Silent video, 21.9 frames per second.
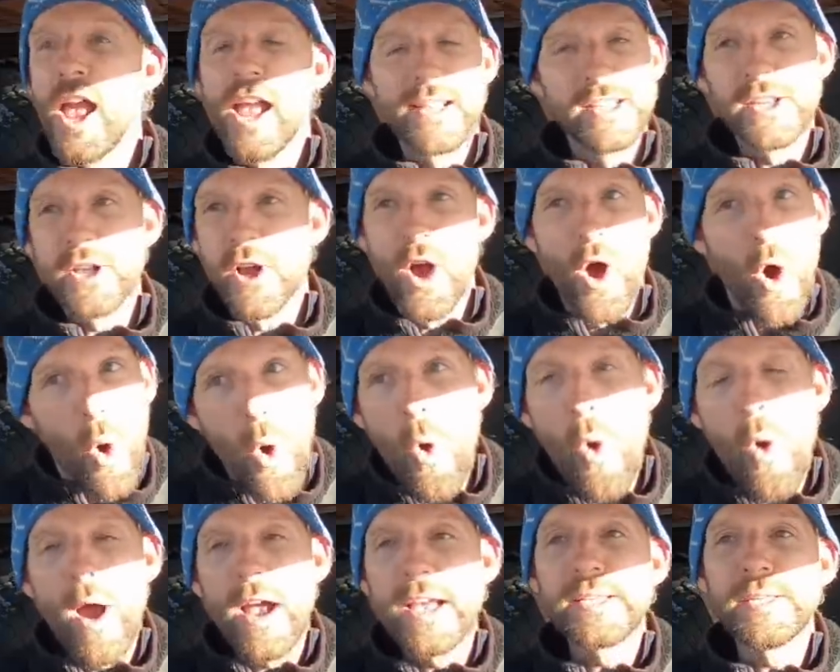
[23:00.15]
it
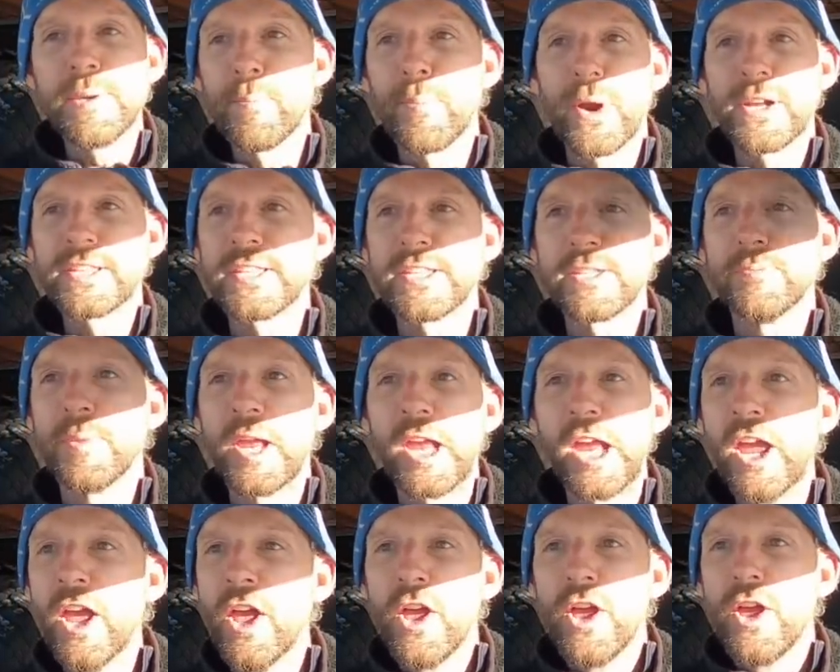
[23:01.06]
always impresses
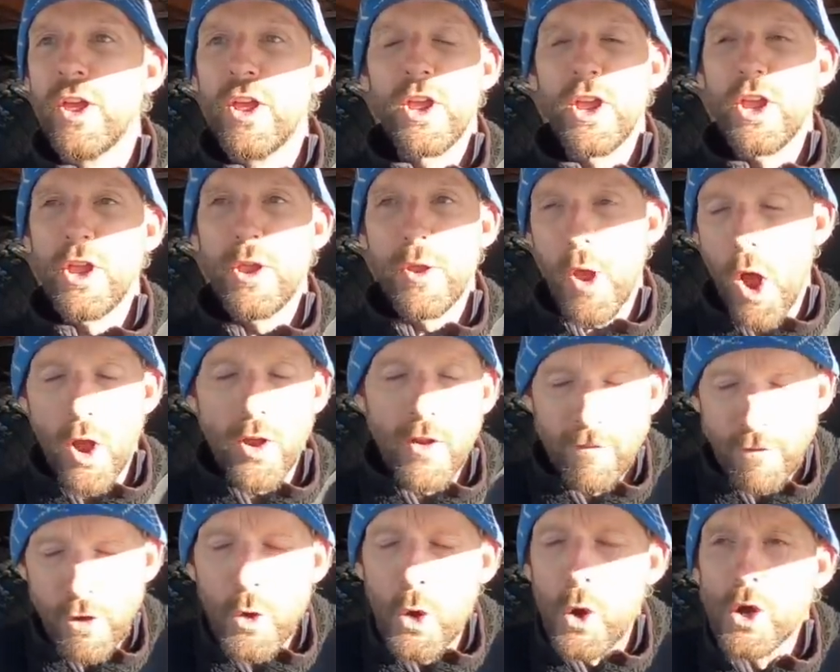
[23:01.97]
me.
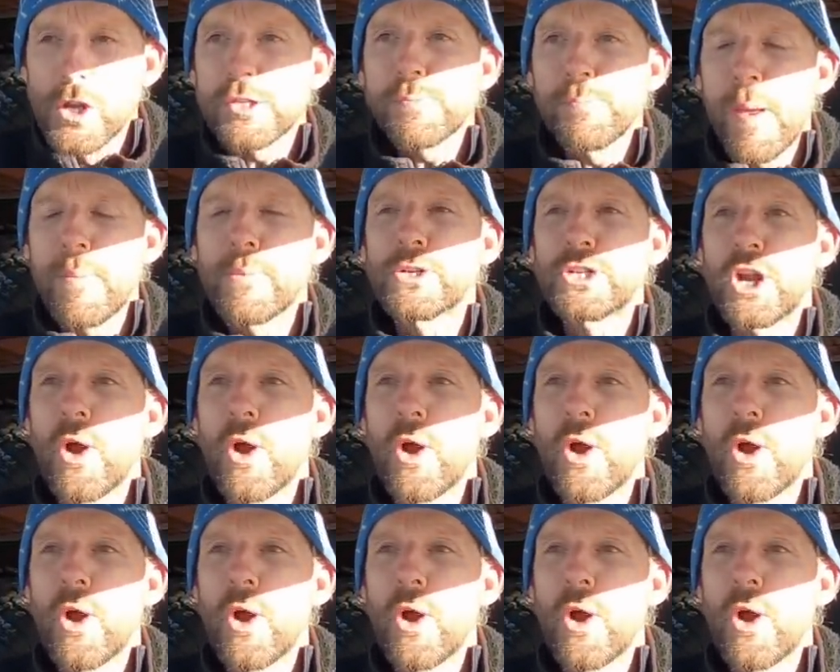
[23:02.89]
Of course, people